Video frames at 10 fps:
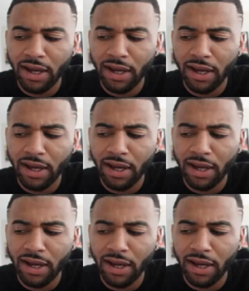
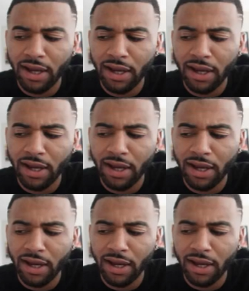
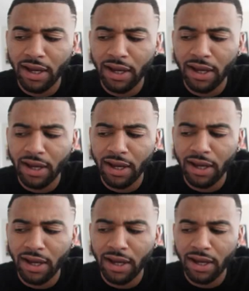
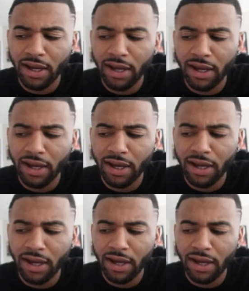
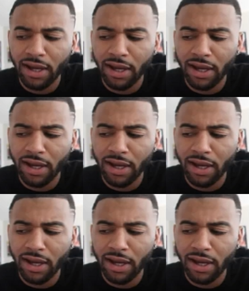
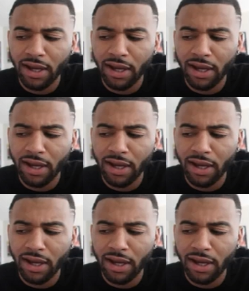(silent)